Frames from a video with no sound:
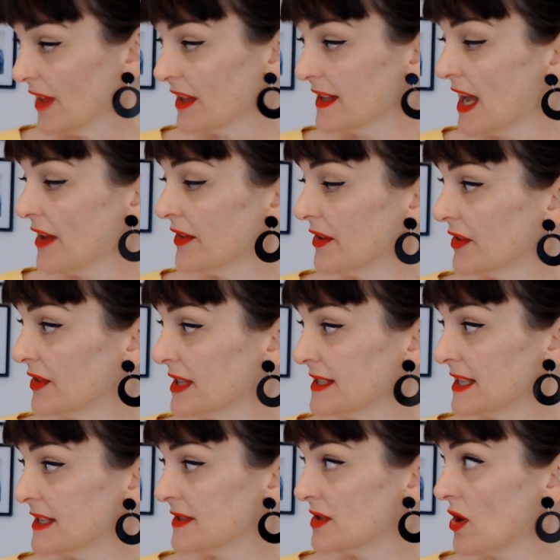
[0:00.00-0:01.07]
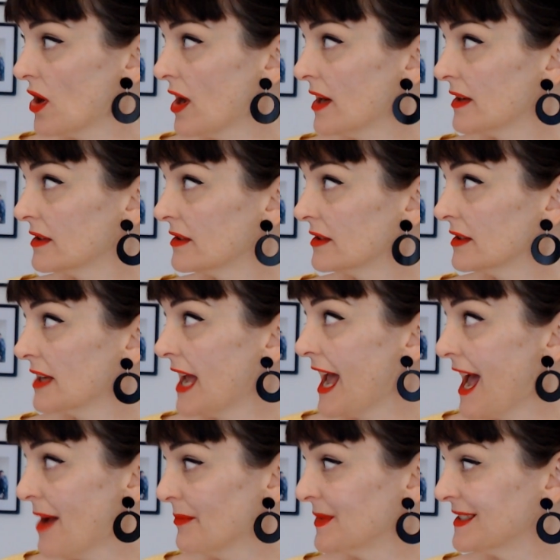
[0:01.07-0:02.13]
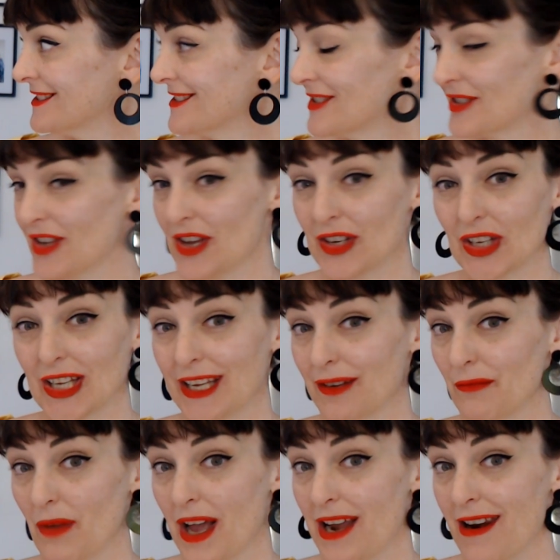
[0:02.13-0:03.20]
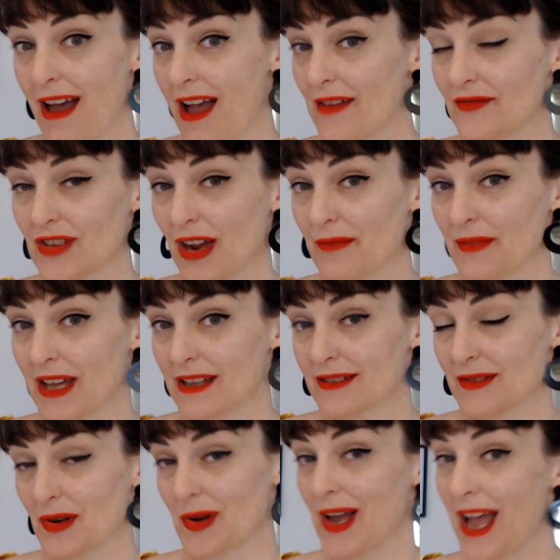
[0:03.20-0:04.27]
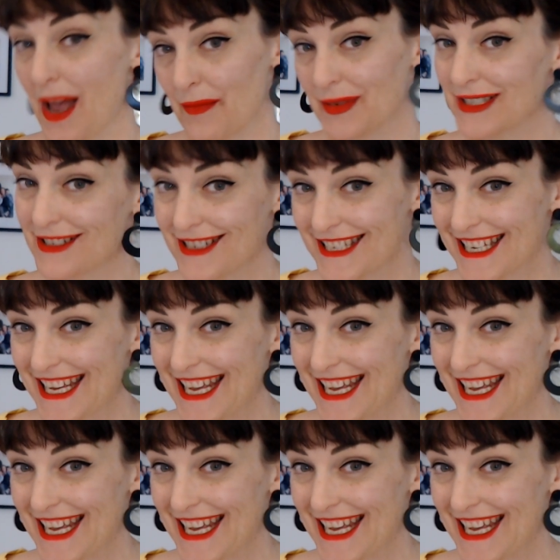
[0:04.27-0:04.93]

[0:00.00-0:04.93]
Now this has not happened, certainly in my lifetime that's not happened.